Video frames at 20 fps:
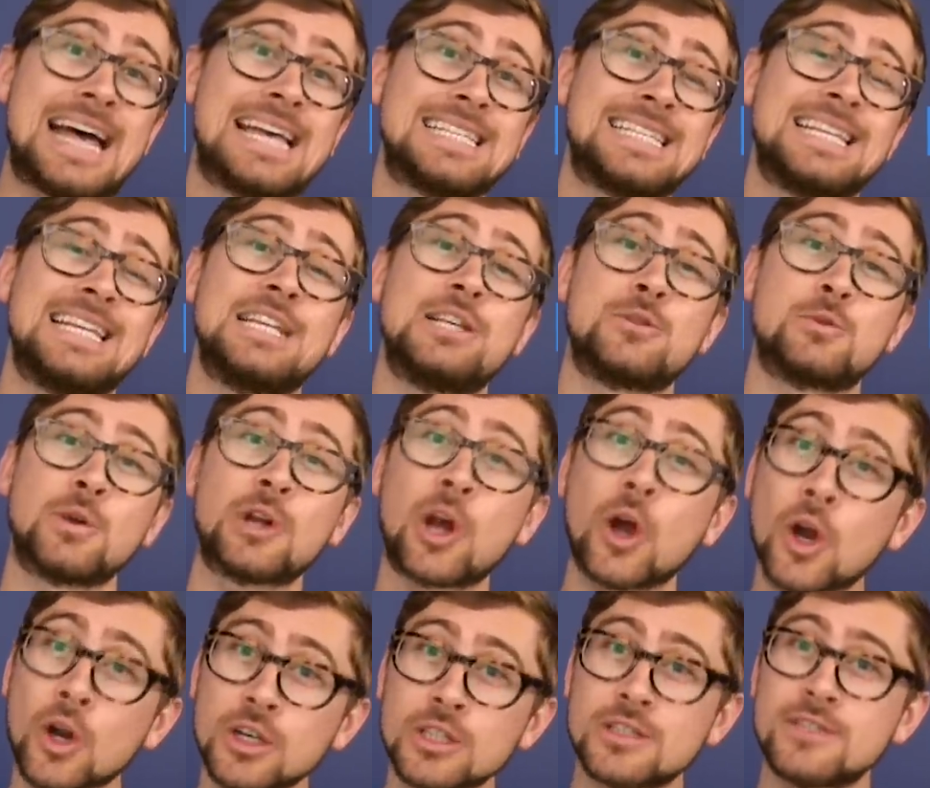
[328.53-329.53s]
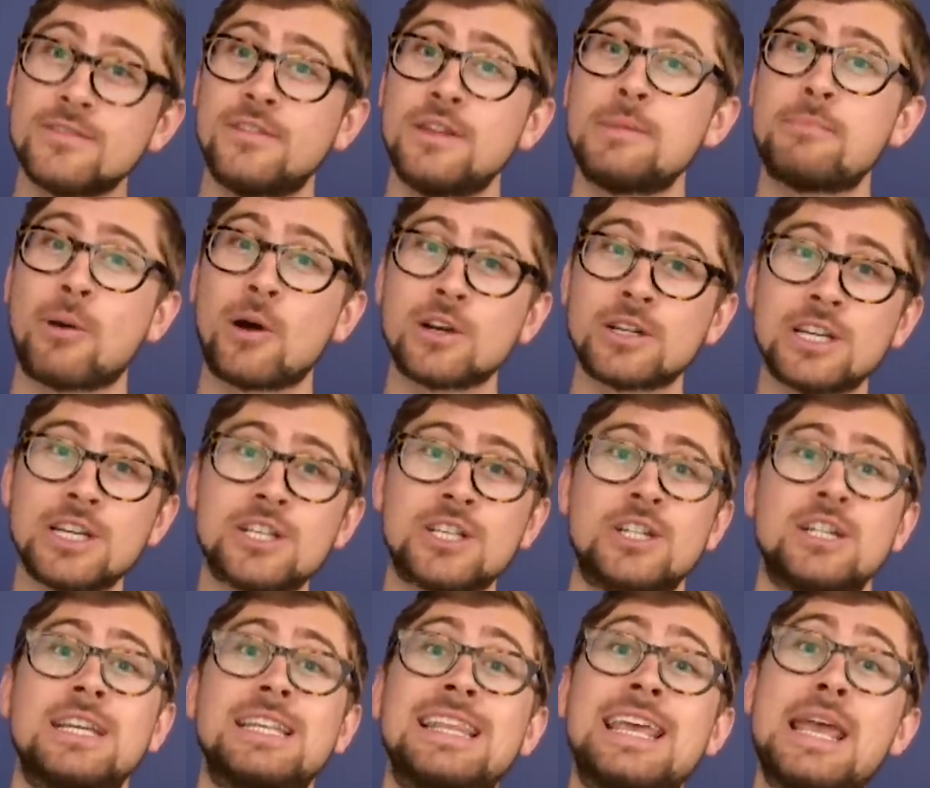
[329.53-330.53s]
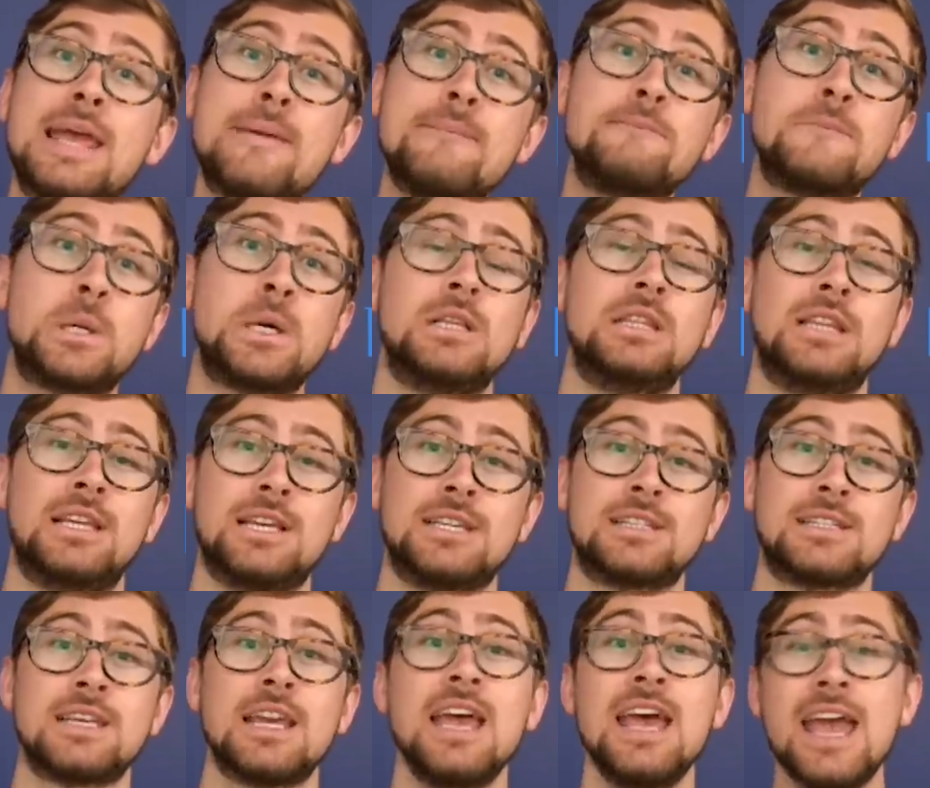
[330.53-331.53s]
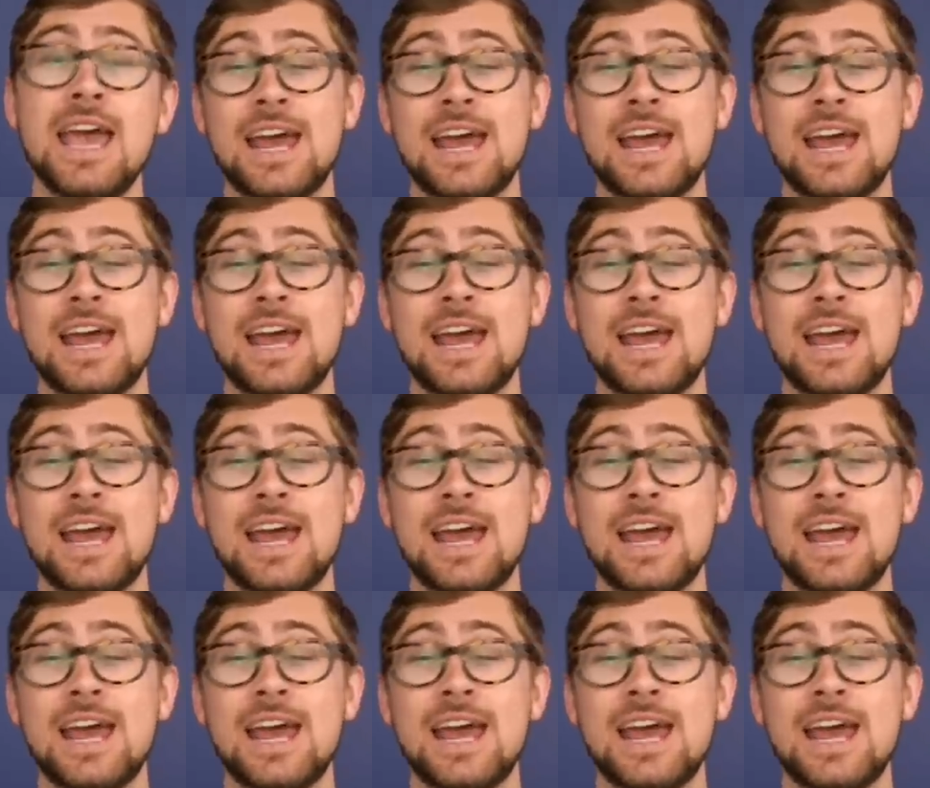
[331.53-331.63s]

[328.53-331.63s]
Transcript: as it is recursively partitioning the input list